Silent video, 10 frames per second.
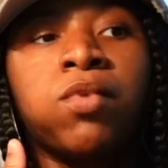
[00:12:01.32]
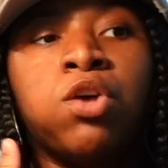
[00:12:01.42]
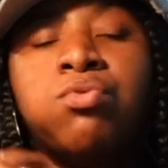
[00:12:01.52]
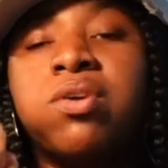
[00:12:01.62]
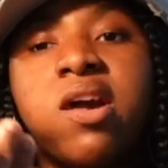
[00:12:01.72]

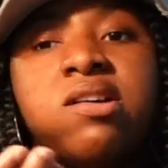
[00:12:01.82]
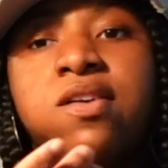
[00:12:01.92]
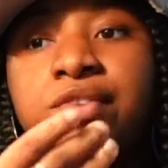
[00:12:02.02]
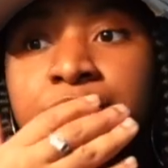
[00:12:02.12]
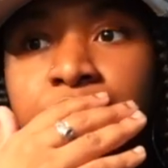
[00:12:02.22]
You can't
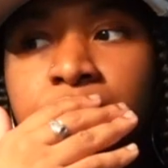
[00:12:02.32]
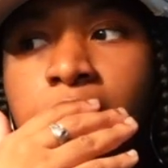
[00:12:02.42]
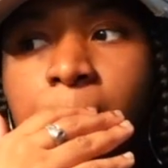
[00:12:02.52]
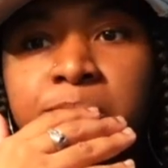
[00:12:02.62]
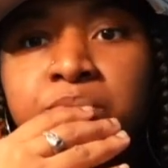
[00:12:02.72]
even
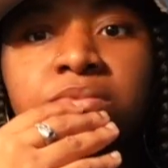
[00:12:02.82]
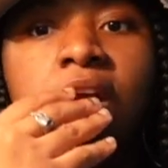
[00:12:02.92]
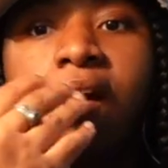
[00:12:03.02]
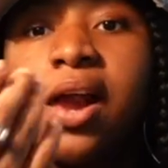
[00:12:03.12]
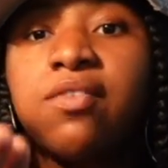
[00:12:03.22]

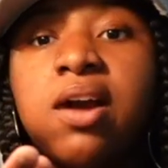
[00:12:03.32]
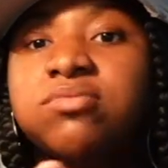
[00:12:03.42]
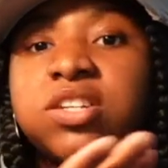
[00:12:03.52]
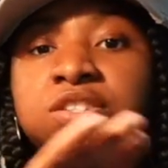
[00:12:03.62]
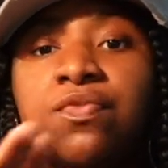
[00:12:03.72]
have a
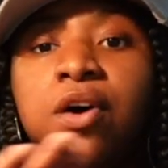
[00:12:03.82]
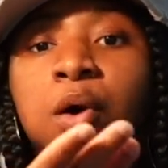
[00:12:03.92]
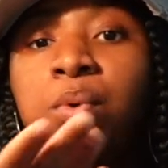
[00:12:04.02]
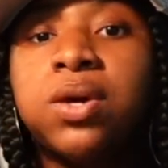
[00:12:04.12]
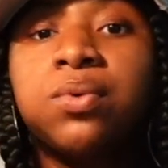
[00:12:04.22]
conversation for a
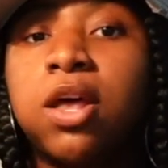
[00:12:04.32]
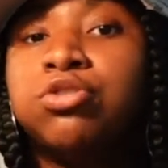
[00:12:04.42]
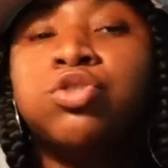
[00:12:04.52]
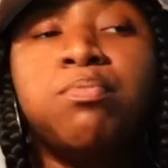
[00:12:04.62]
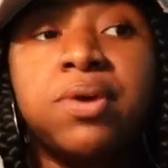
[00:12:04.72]
week
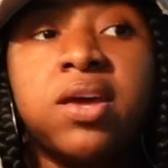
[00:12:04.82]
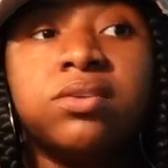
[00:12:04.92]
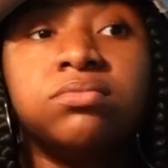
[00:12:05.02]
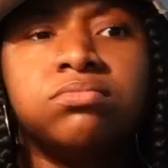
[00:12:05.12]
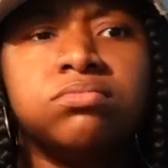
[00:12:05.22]
without you
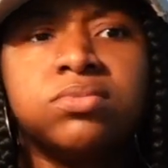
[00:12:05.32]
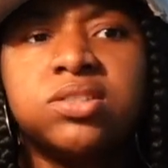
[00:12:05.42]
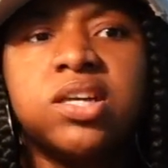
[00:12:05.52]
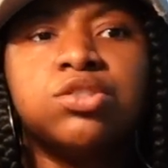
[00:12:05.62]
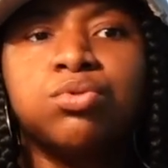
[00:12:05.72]
being
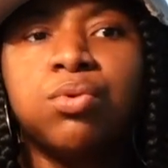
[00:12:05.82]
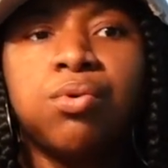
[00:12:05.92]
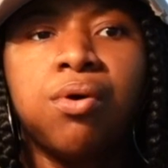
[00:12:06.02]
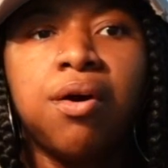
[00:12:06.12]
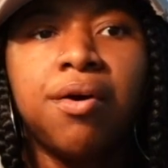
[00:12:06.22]

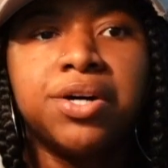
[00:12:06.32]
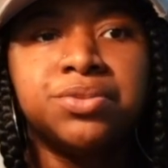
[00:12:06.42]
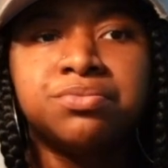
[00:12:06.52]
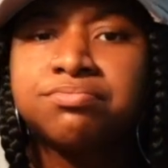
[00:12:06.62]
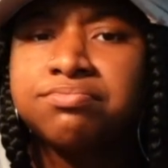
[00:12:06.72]
sexual or
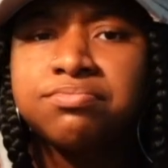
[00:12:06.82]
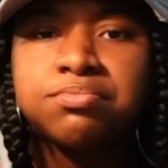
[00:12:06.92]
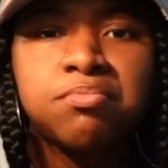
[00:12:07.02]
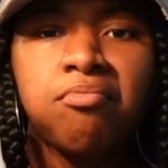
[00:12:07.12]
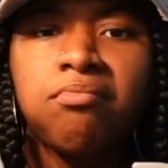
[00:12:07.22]

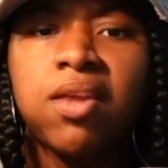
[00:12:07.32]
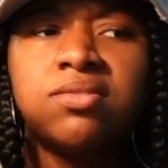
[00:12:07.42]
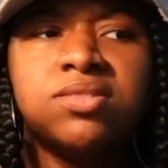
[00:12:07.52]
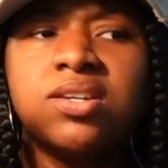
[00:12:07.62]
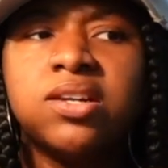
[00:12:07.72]

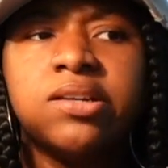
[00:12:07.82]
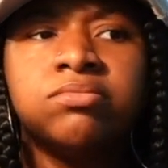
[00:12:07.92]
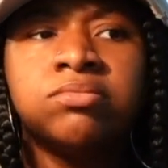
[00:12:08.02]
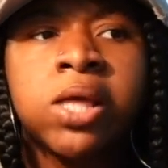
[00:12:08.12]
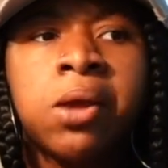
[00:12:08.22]

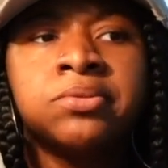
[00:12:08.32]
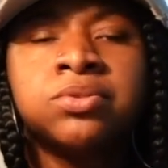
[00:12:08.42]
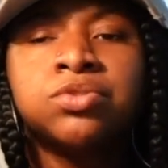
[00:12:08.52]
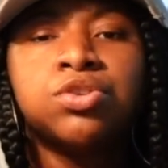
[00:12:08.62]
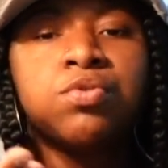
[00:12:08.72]
sending.
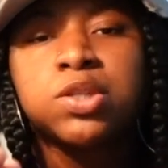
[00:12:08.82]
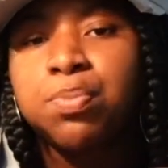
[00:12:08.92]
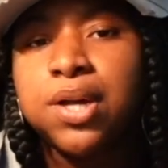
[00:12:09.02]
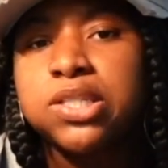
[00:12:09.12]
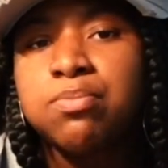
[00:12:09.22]
You was
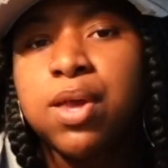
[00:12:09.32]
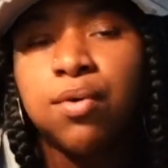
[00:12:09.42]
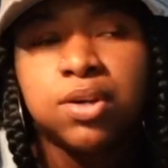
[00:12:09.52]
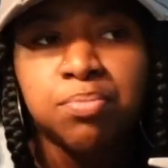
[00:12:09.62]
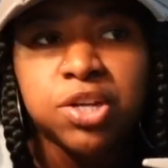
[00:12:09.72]
pressing me
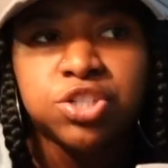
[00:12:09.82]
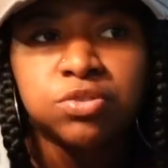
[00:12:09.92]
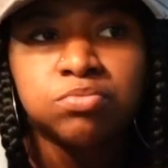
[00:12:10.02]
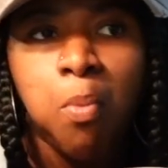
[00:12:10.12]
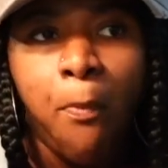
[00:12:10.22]
on a
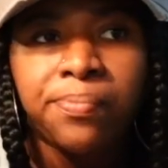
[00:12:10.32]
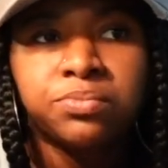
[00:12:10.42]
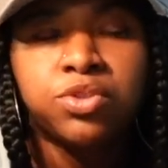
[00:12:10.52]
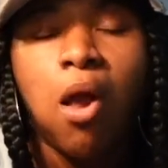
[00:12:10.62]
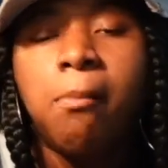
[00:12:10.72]
picture
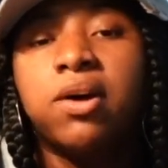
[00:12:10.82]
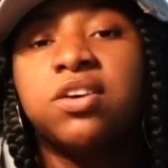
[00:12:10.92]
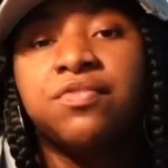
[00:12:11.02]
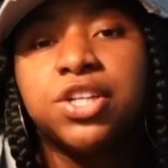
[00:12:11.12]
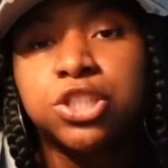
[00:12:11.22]
about a
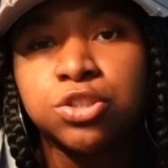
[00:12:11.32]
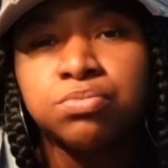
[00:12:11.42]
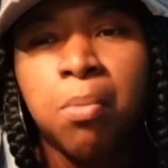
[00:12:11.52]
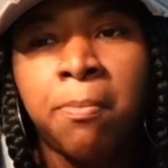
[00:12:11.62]
video.